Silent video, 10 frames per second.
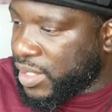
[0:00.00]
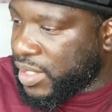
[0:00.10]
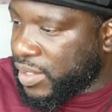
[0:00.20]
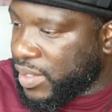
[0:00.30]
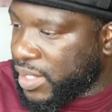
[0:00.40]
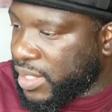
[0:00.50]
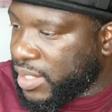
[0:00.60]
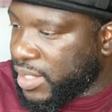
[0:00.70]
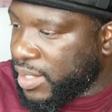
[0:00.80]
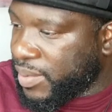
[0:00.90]
current
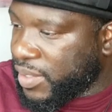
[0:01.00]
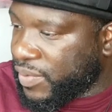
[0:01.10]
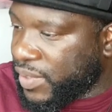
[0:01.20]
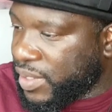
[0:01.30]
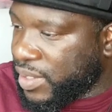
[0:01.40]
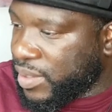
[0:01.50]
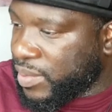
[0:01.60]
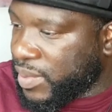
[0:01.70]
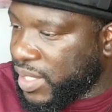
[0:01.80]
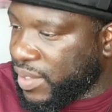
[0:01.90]
economic affair,
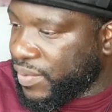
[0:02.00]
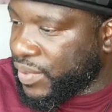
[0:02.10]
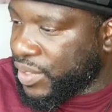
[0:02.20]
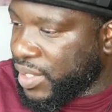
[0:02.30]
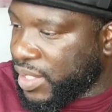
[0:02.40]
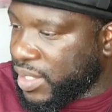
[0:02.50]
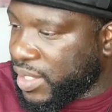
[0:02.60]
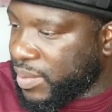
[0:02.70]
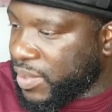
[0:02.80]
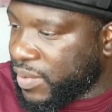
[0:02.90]
home life, future
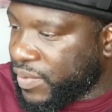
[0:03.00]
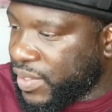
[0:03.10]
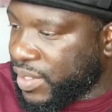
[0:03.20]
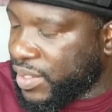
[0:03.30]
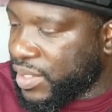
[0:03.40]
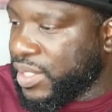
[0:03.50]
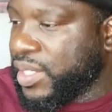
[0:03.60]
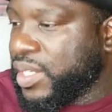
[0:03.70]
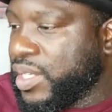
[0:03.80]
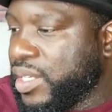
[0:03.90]
economic affairs,
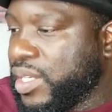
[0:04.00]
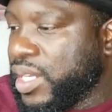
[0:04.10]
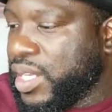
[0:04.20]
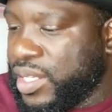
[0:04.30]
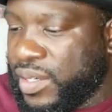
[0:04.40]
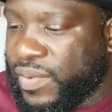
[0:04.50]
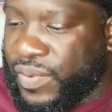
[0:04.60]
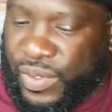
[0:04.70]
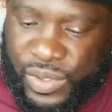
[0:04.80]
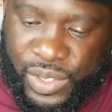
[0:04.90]
and your
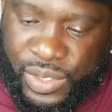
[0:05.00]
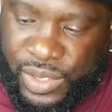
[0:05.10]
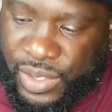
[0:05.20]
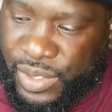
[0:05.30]
future.